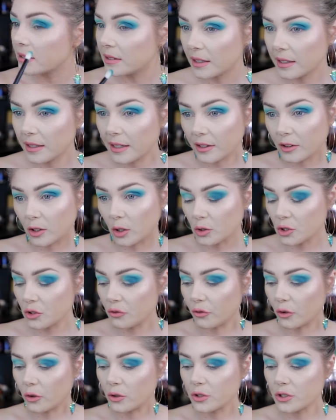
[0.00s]
did in those
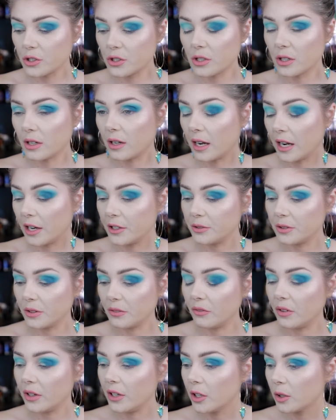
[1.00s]
first one hundred
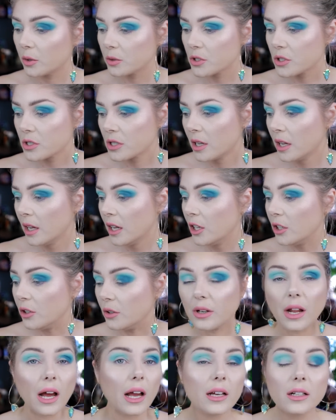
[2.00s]
videos,
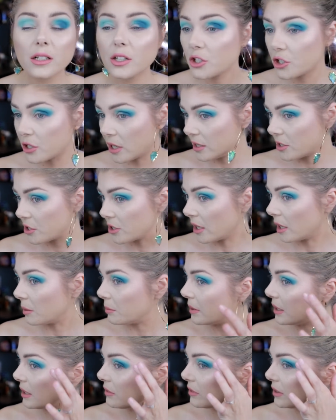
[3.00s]
you're not gonna change it up
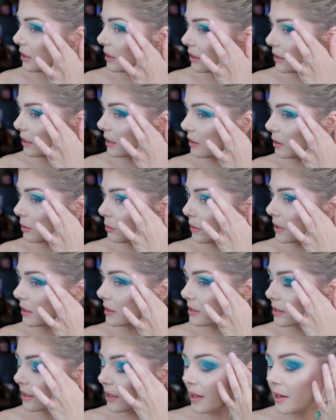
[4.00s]
even a little
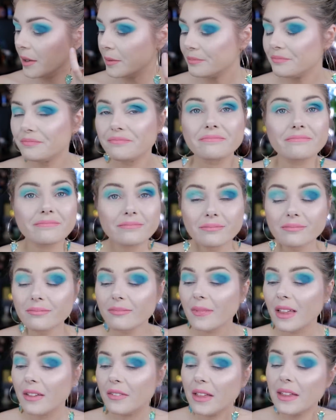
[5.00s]
bit,
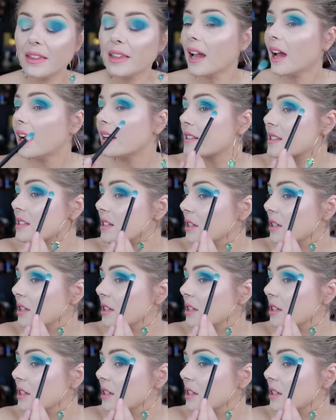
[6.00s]
then yeah, it's